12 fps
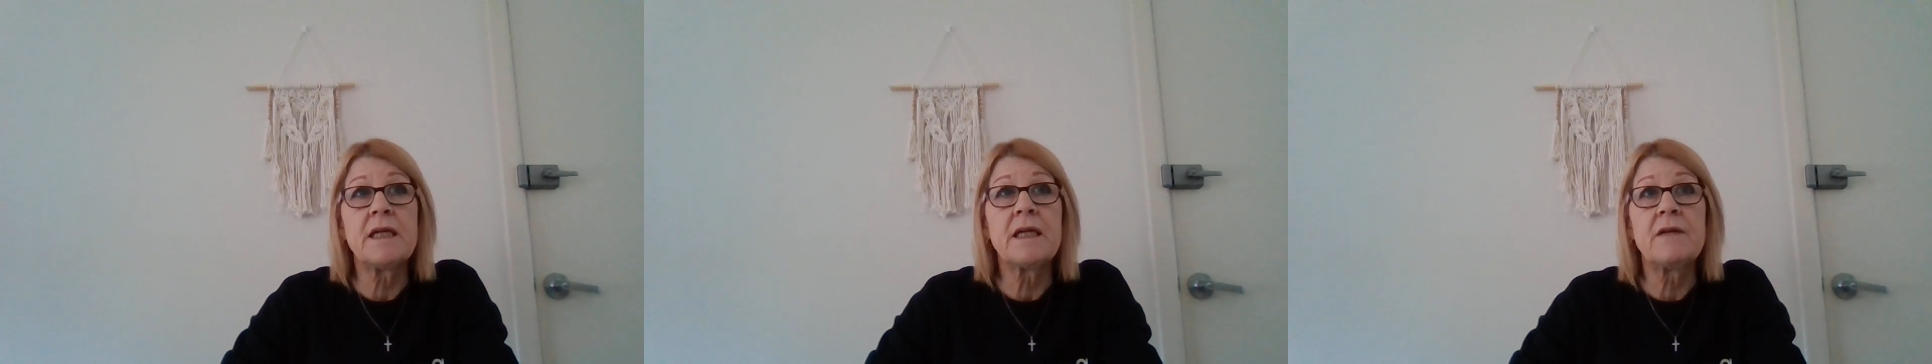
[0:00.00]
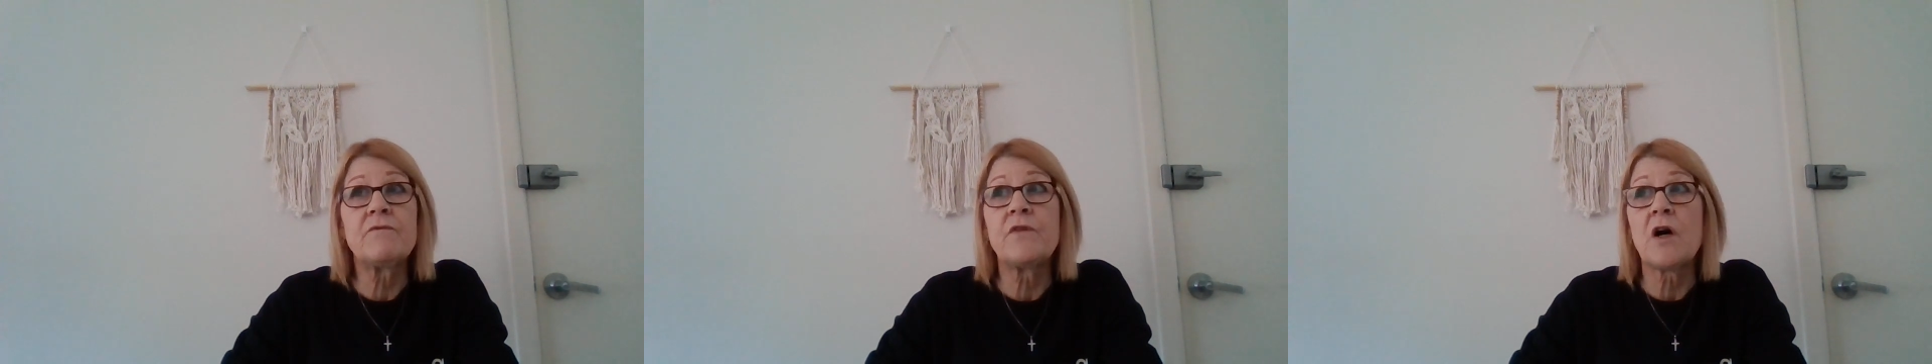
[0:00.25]

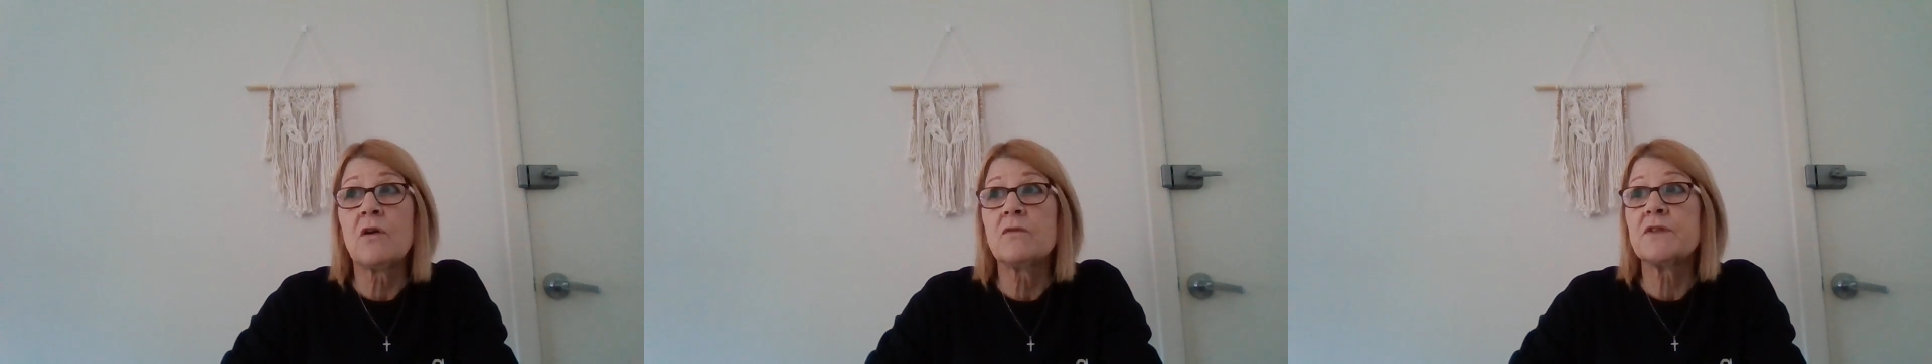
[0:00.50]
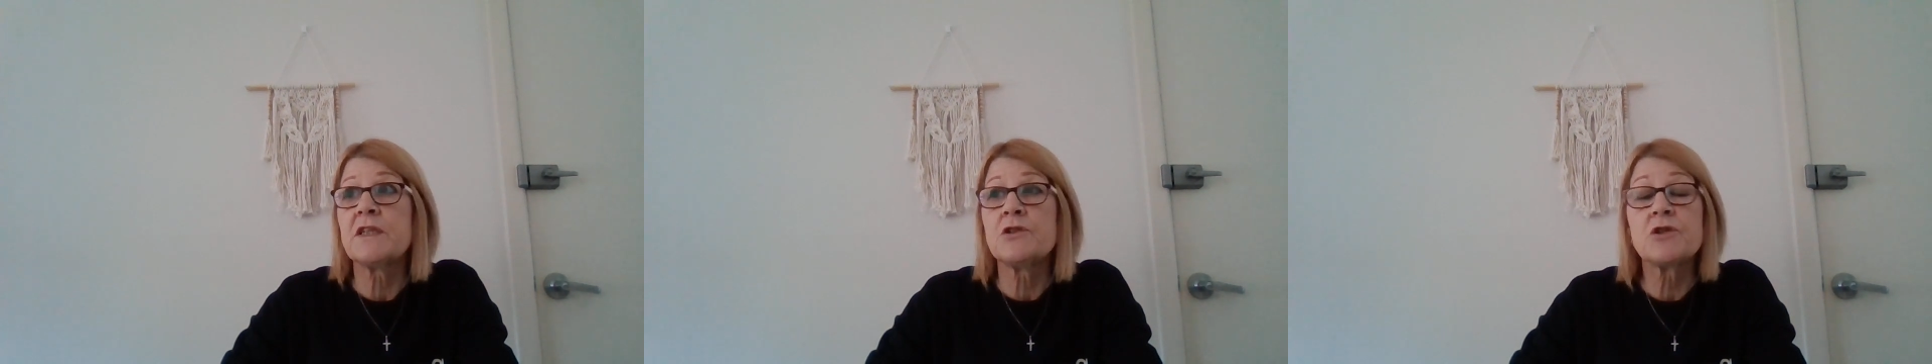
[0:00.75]

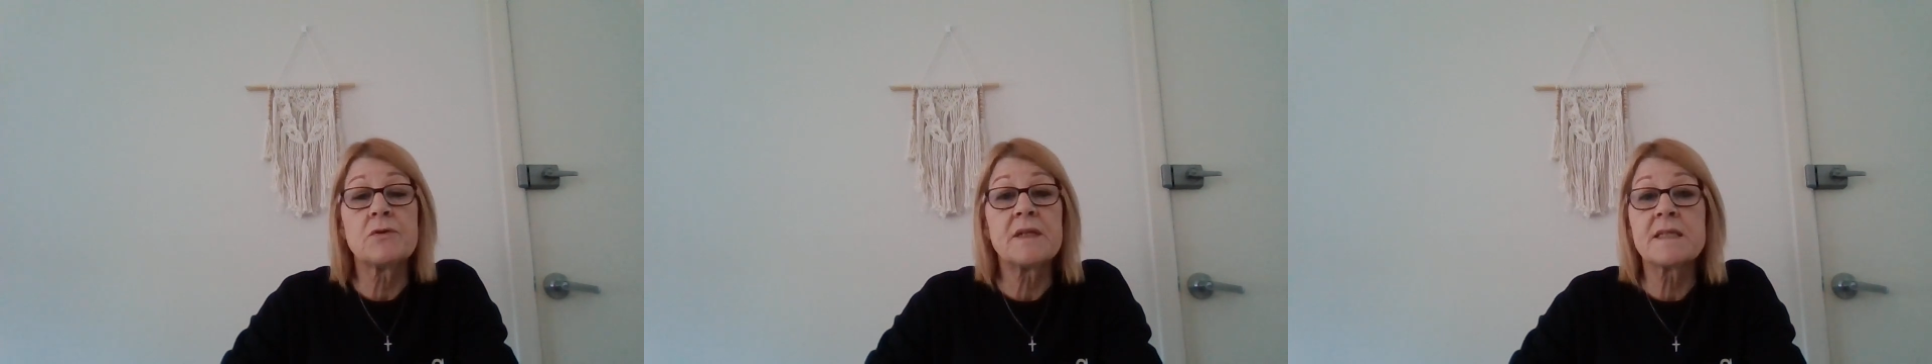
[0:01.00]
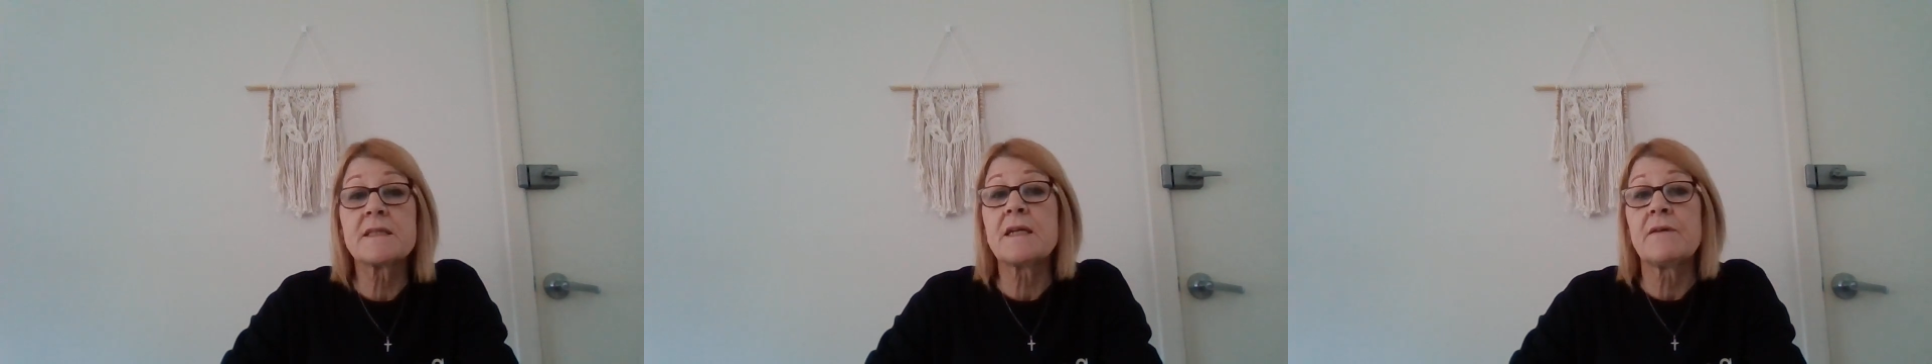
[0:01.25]
involved in doing
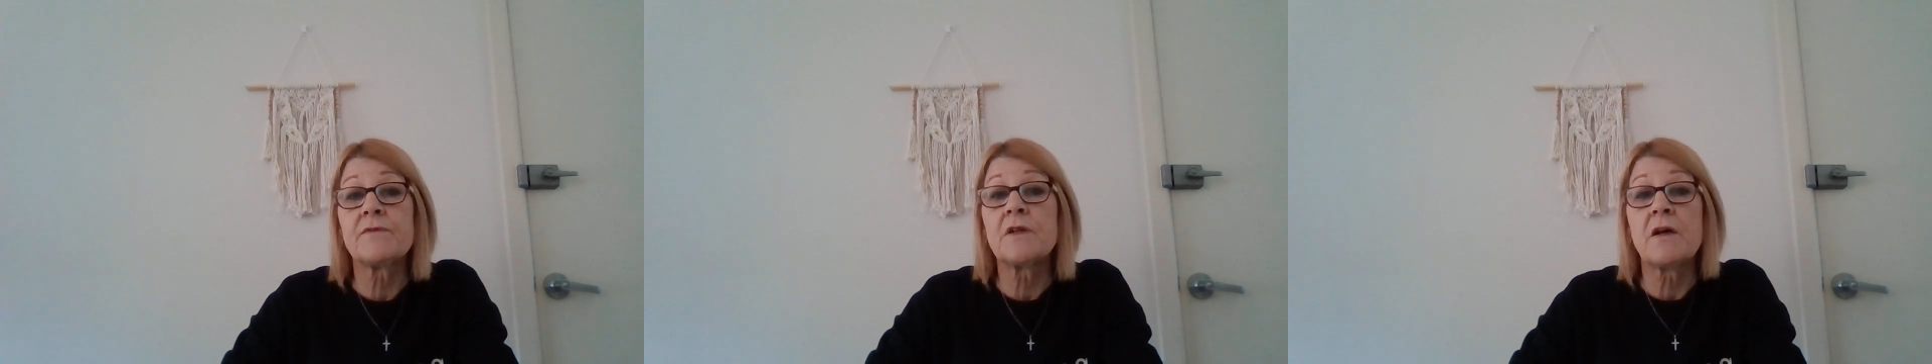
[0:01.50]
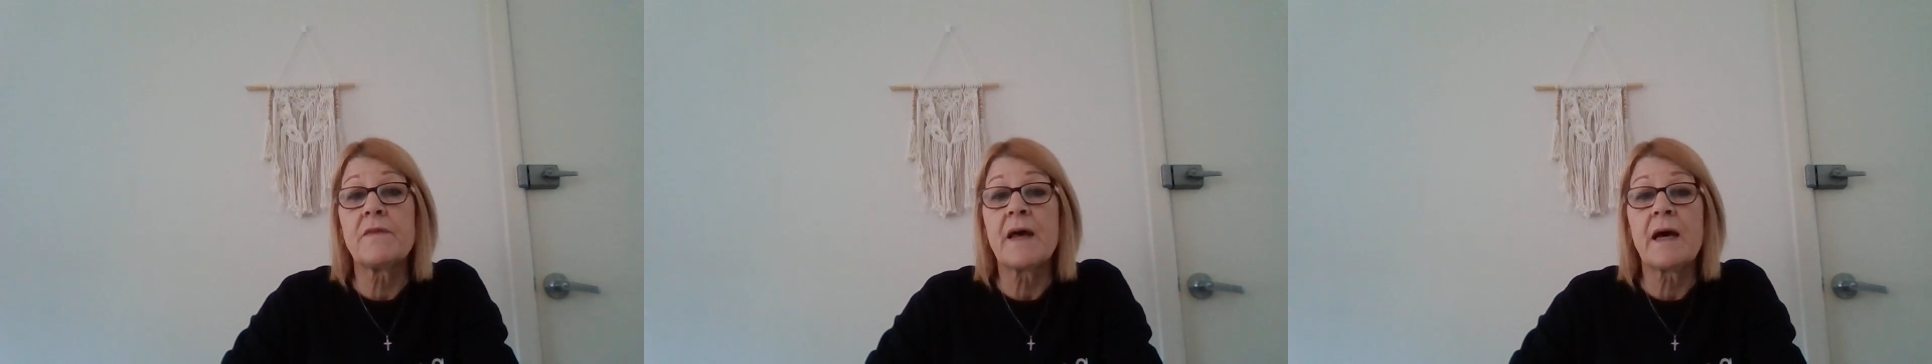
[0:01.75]
stuff
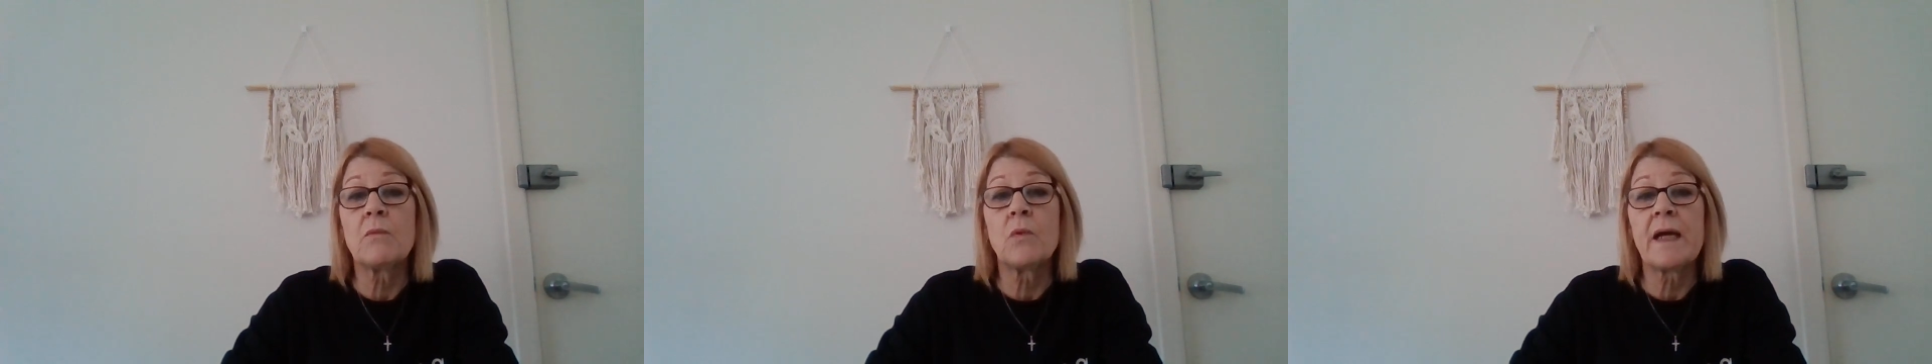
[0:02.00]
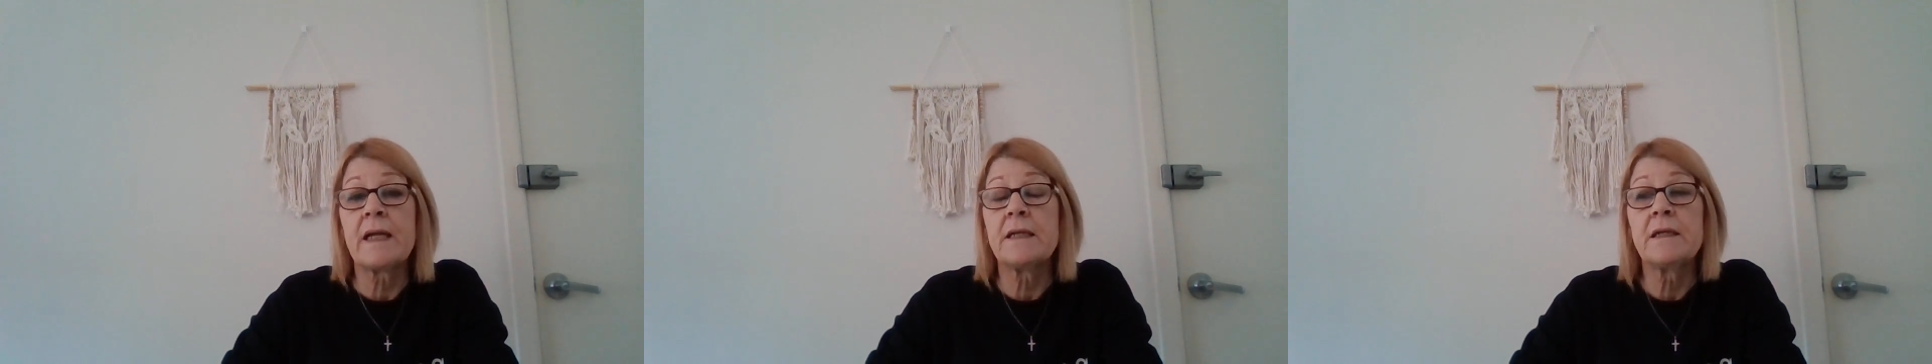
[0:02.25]
like that
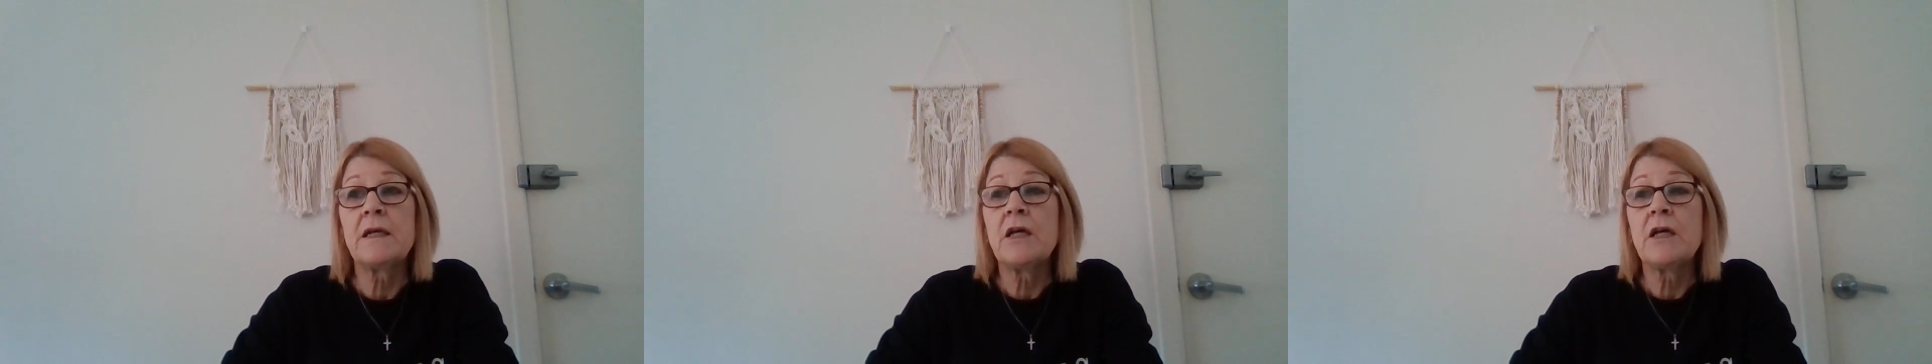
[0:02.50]
when,